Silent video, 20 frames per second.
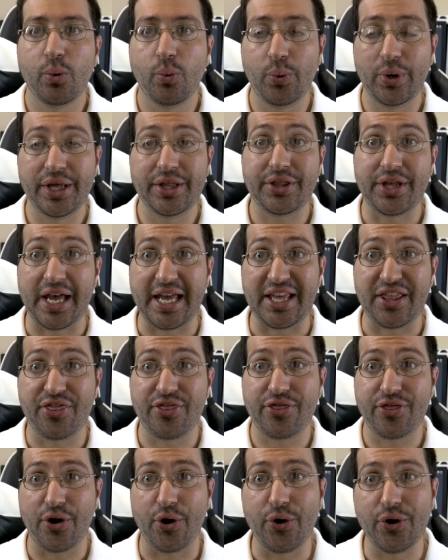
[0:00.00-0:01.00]
with a
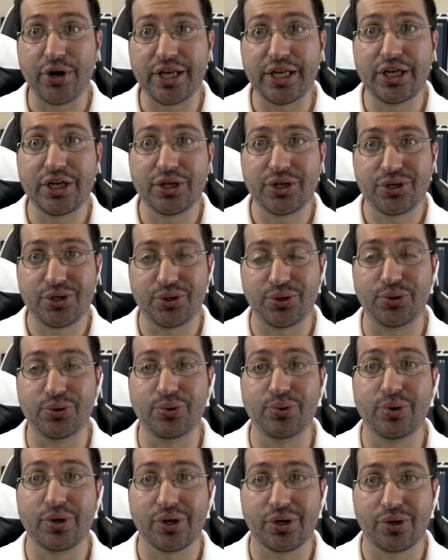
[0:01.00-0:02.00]

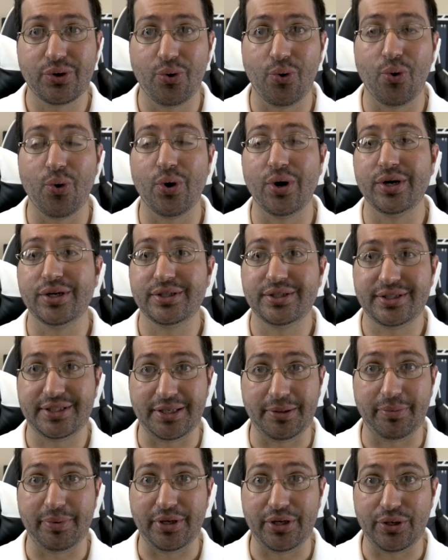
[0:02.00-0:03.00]
32 core
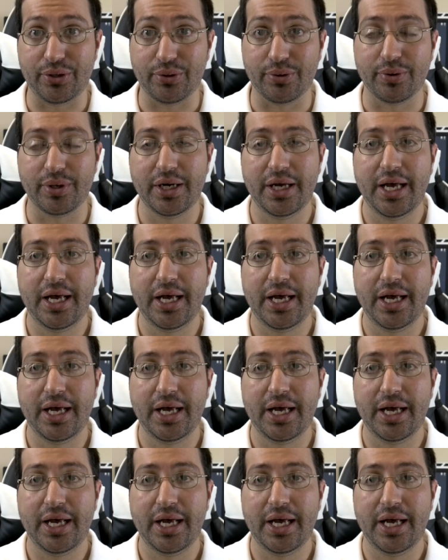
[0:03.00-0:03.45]
CPU.